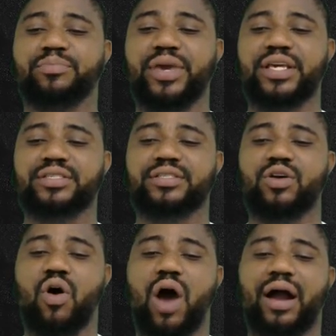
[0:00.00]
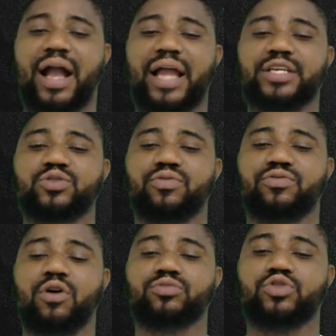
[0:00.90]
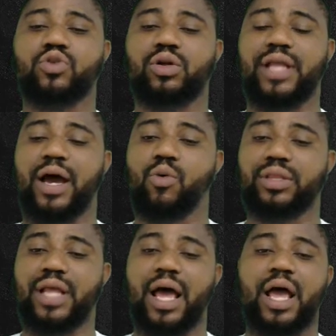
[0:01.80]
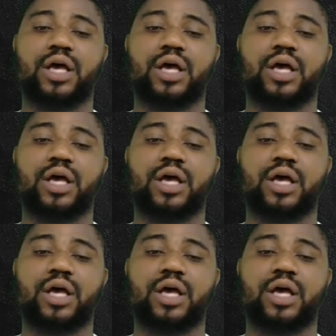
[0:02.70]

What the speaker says: base or alkalis to form salt and water.